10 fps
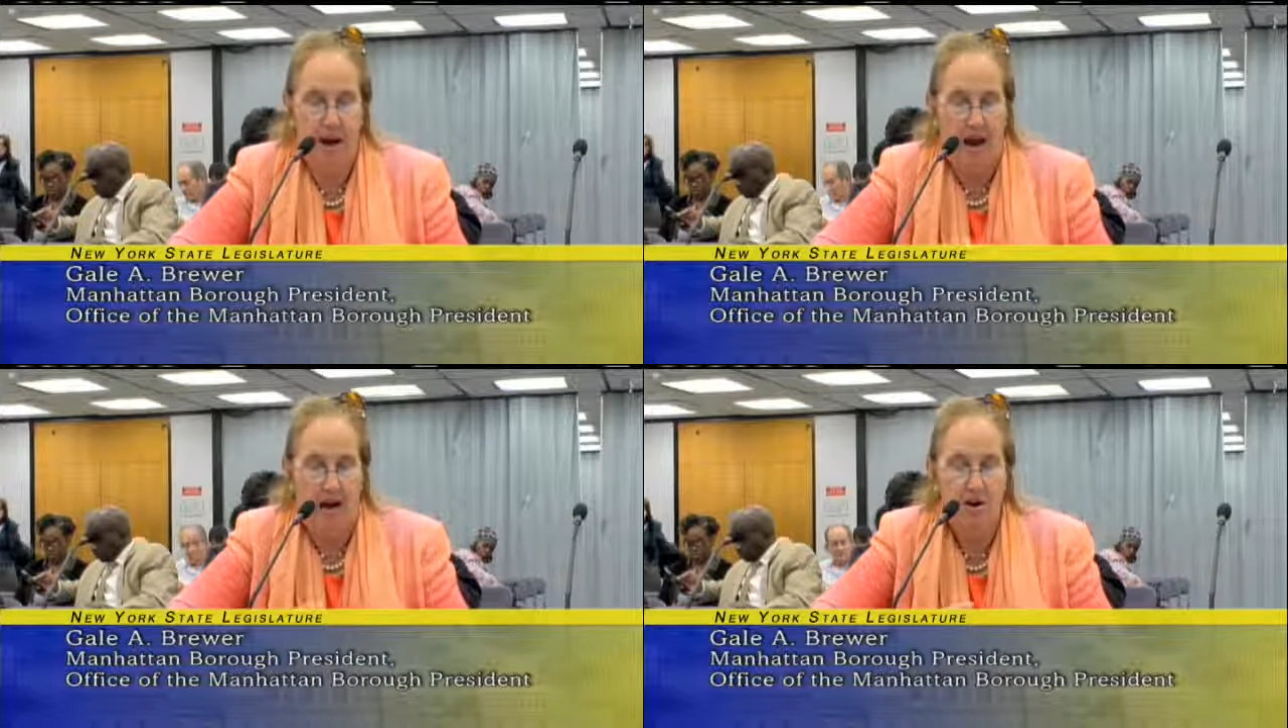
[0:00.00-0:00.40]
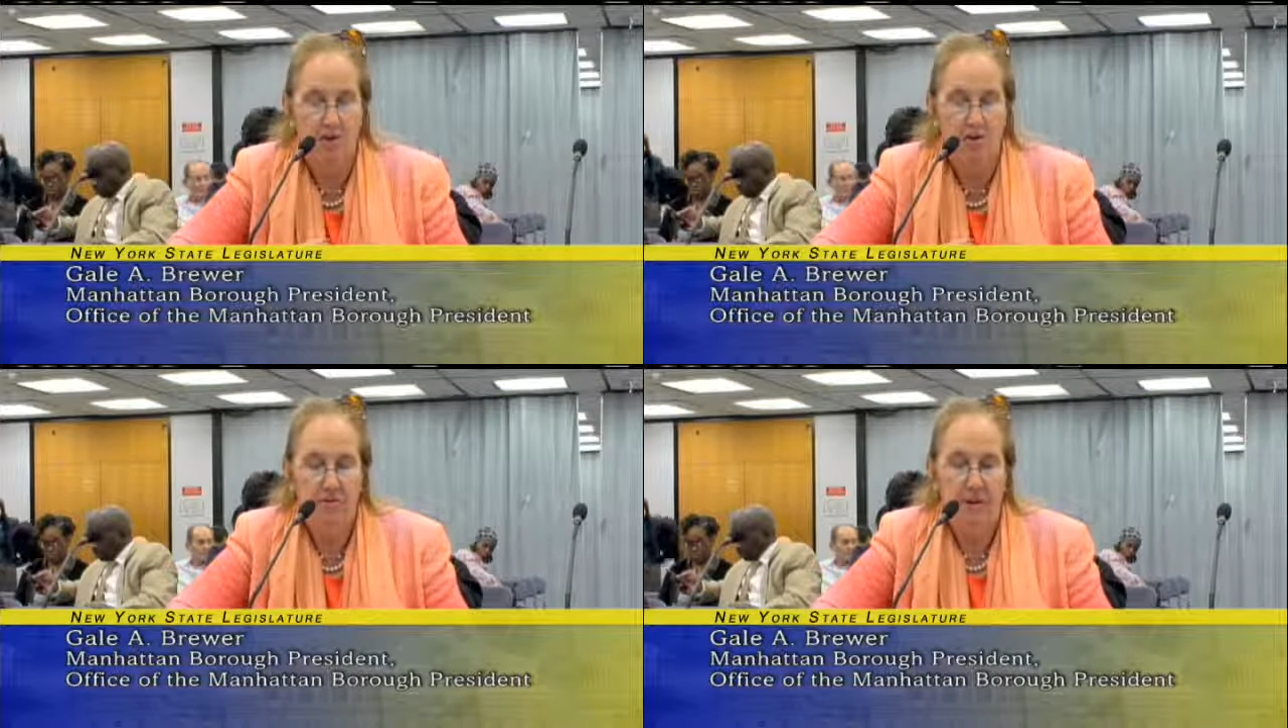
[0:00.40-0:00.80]
And I
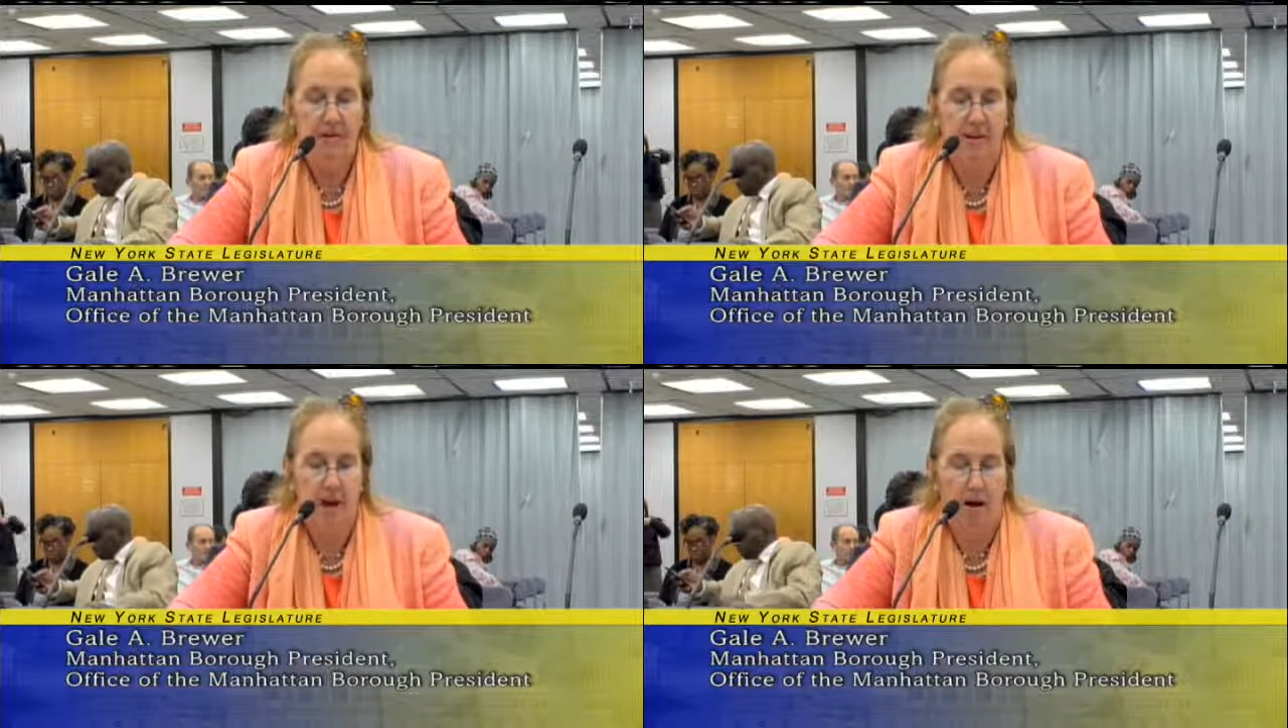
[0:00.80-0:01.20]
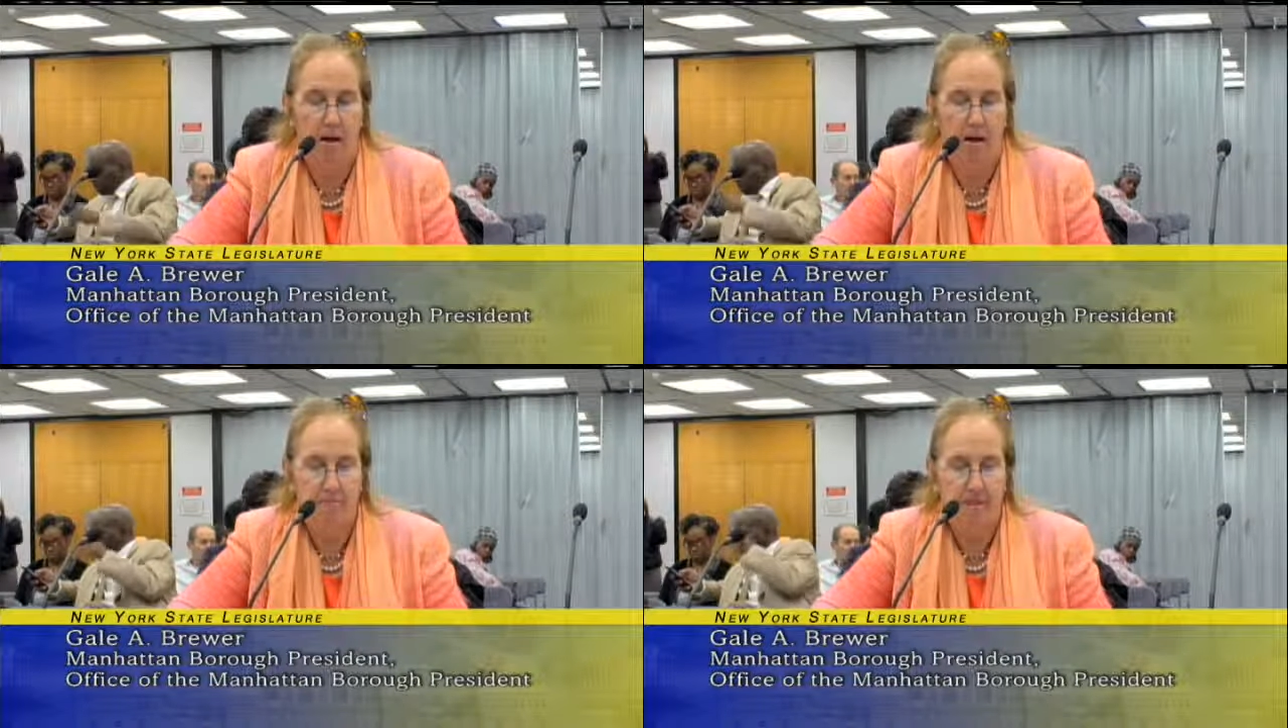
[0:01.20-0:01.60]
know that
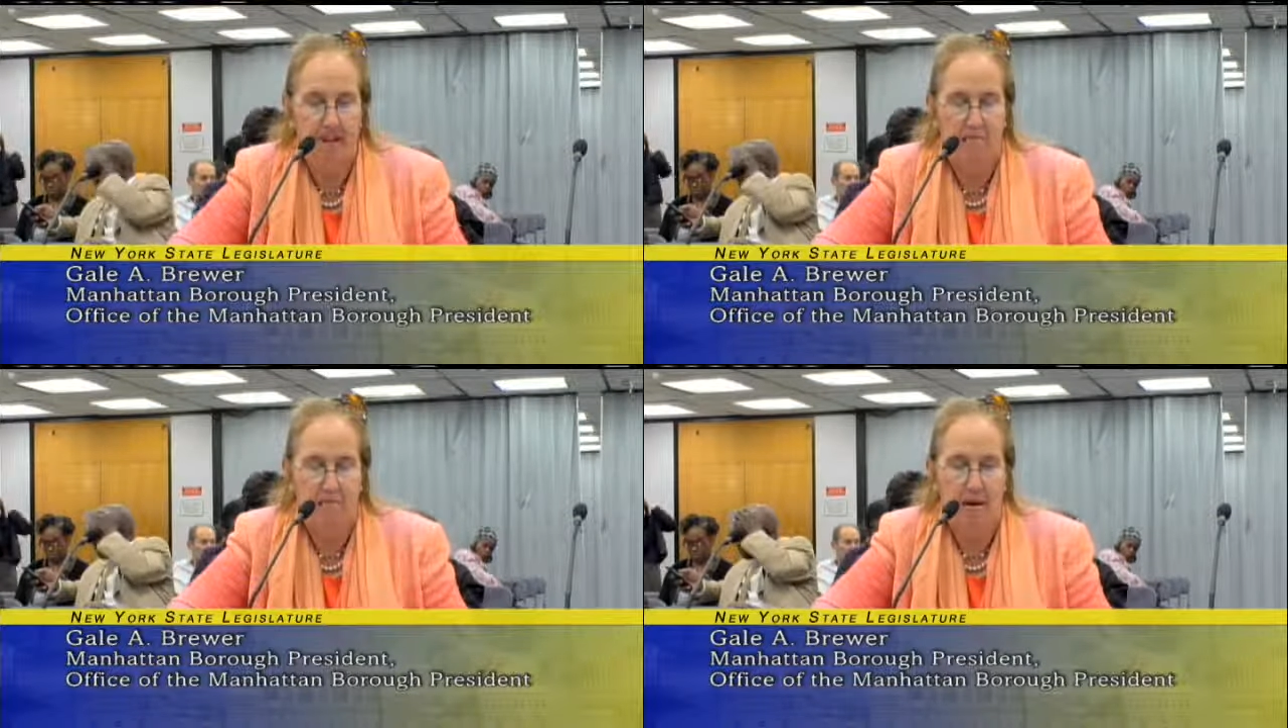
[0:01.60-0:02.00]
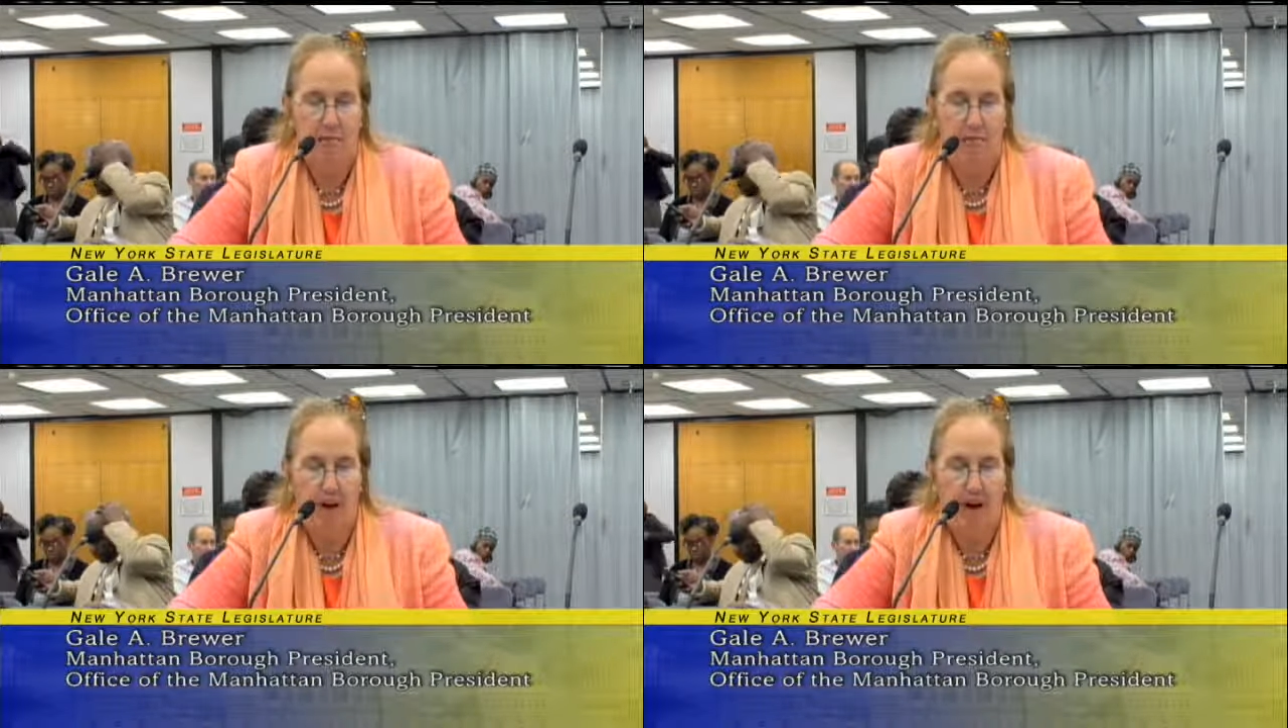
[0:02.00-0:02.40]

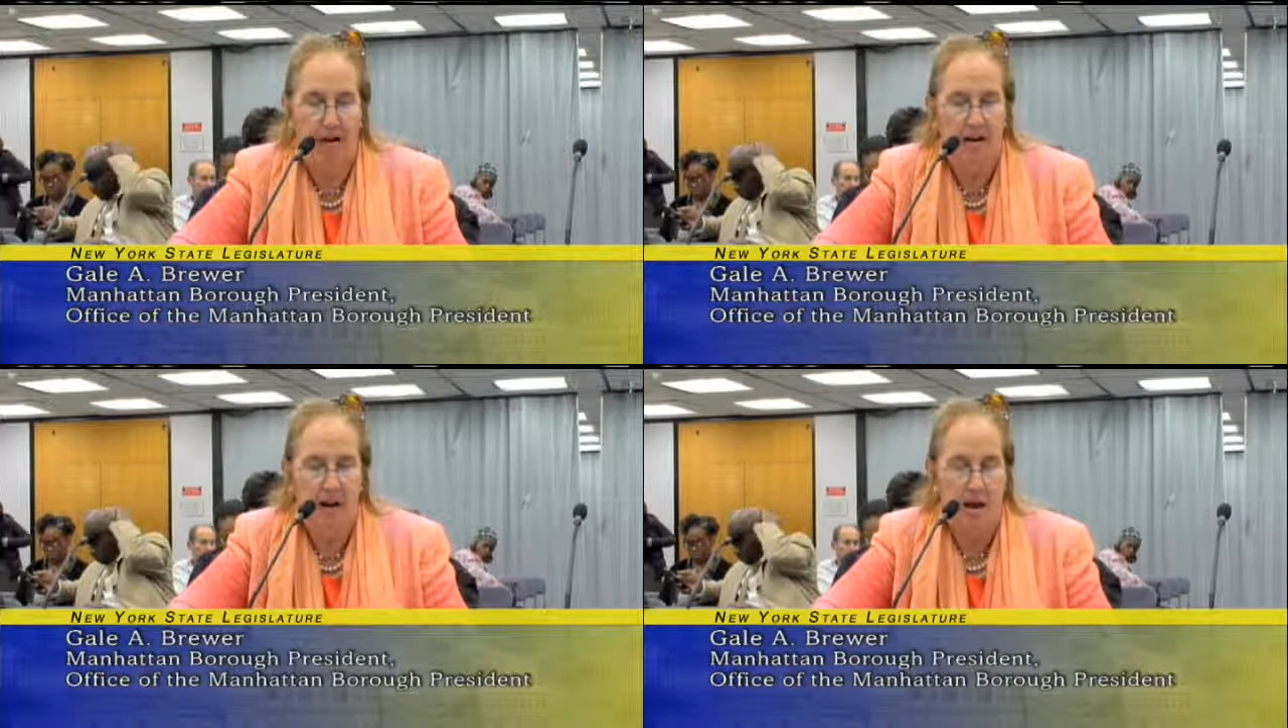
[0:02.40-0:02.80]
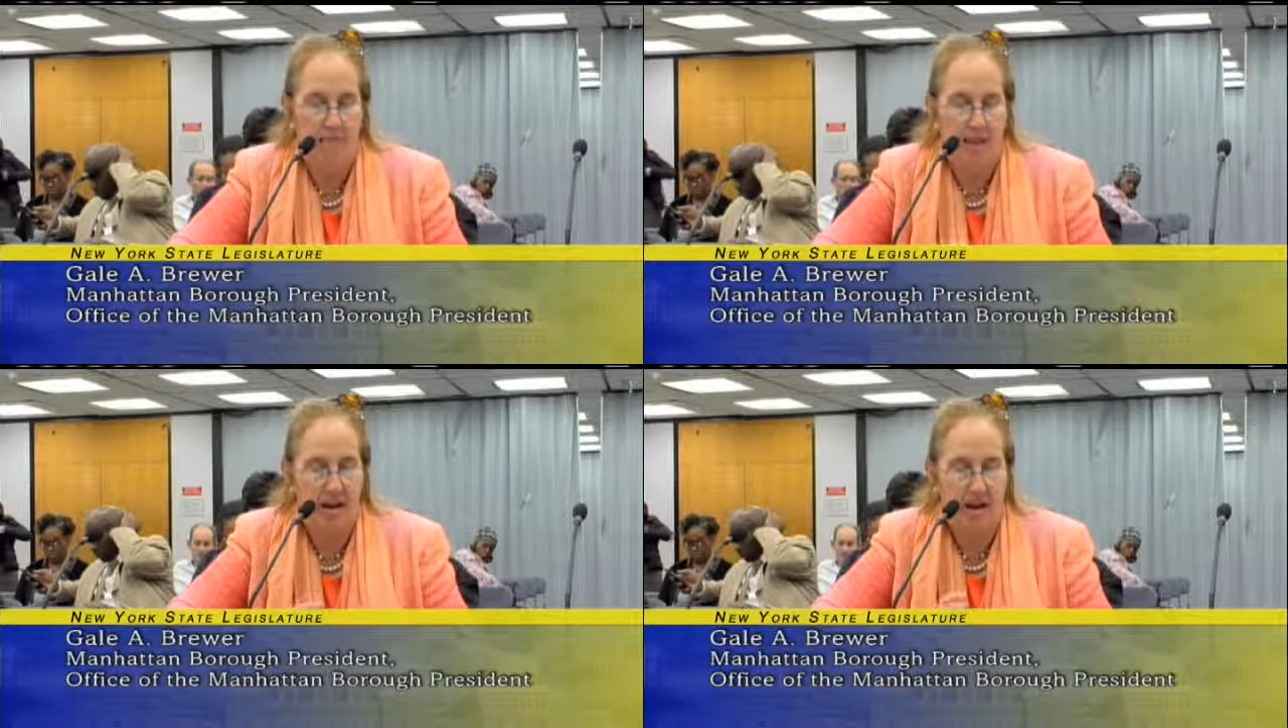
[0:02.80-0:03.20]
Assemblymember Wright
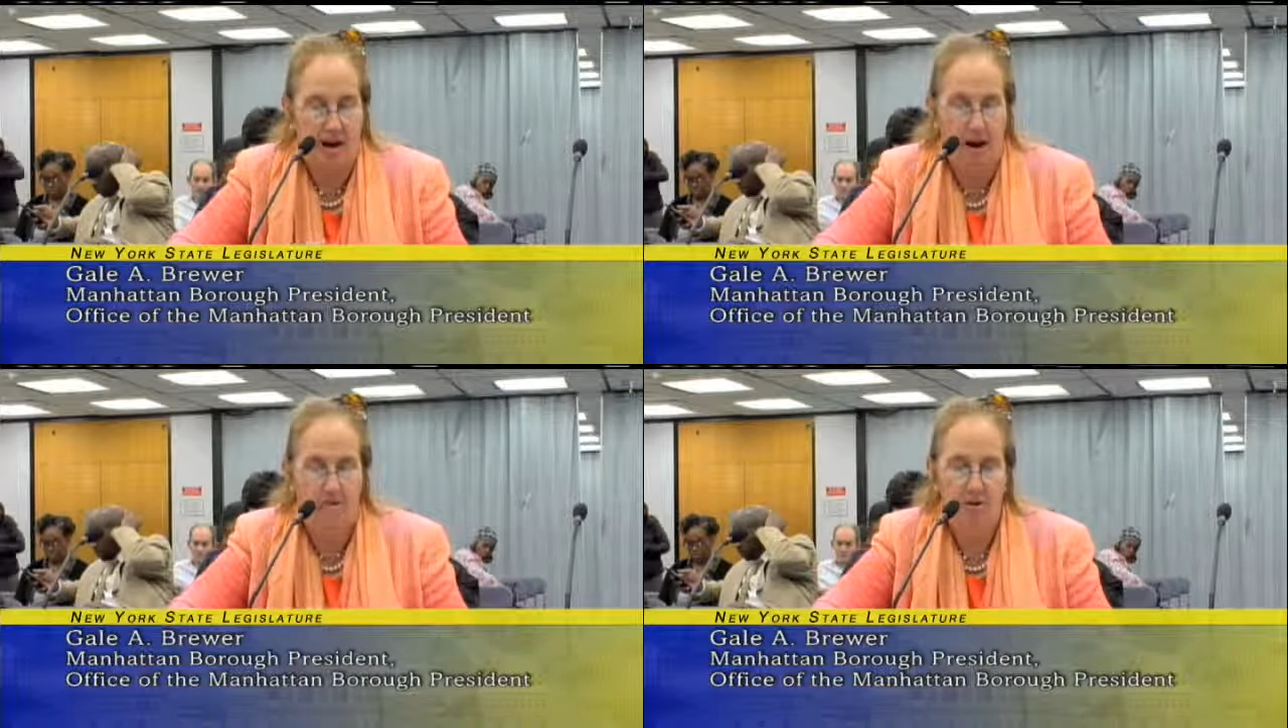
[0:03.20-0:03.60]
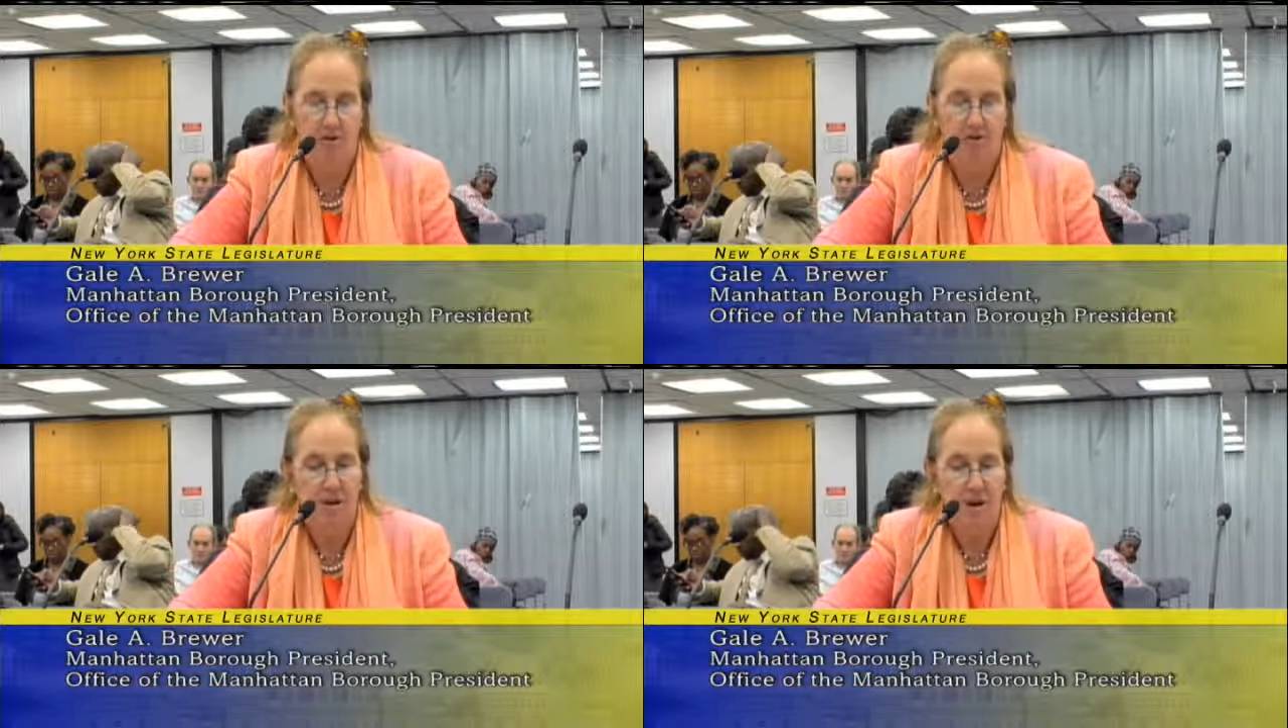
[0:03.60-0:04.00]
and me and
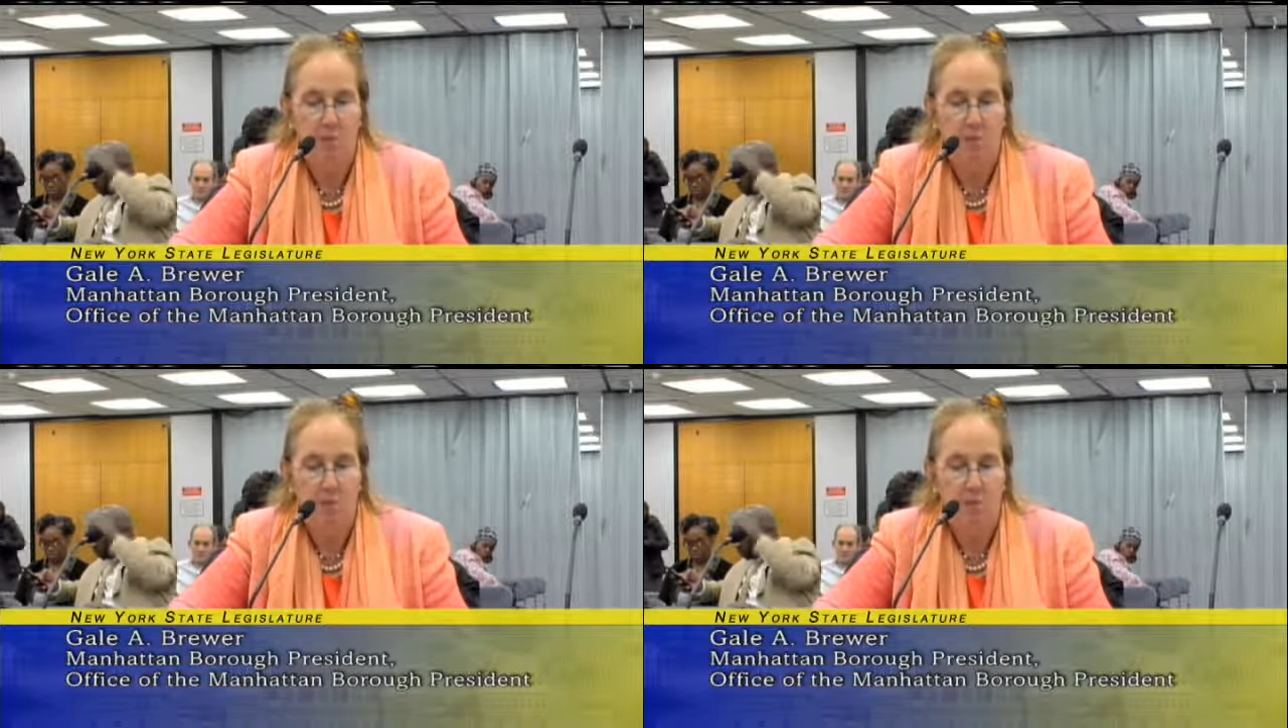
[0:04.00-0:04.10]
others